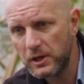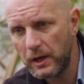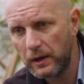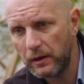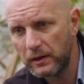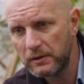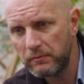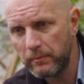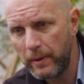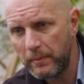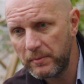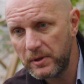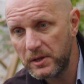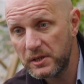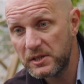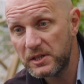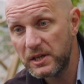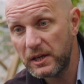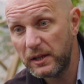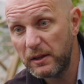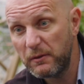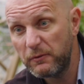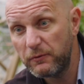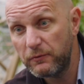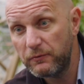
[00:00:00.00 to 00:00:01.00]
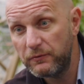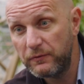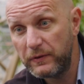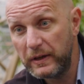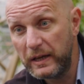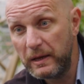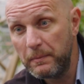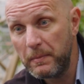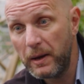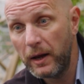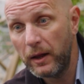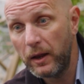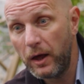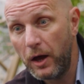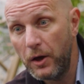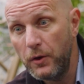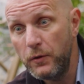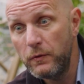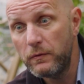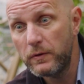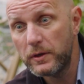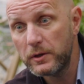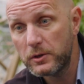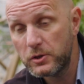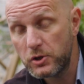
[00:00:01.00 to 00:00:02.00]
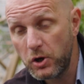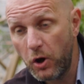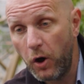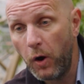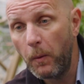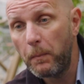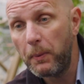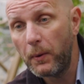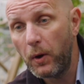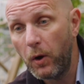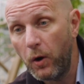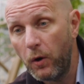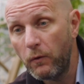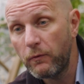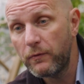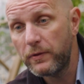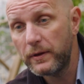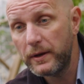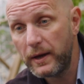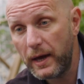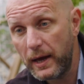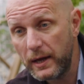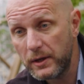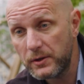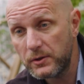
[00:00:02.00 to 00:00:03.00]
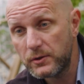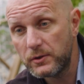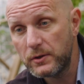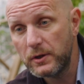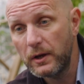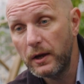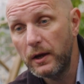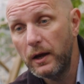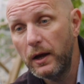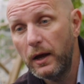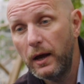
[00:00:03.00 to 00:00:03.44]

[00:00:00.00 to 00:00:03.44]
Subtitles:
and I remember seeing the female over the top of the nest,